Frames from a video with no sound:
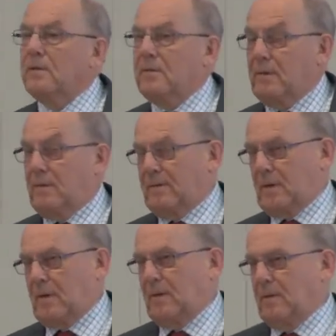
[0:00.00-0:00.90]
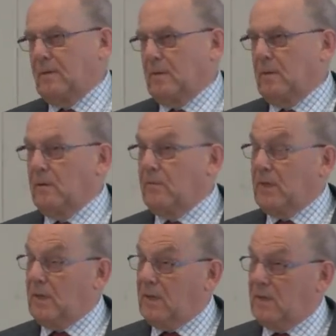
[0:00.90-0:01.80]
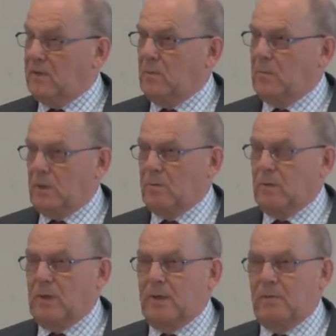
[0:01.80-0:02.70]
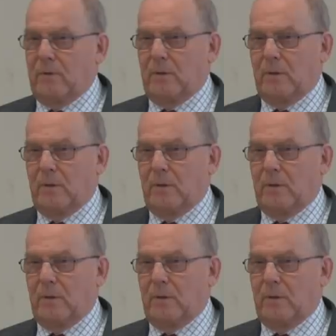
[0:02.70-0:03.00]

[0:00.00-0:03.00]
see the signs of the age in which we live.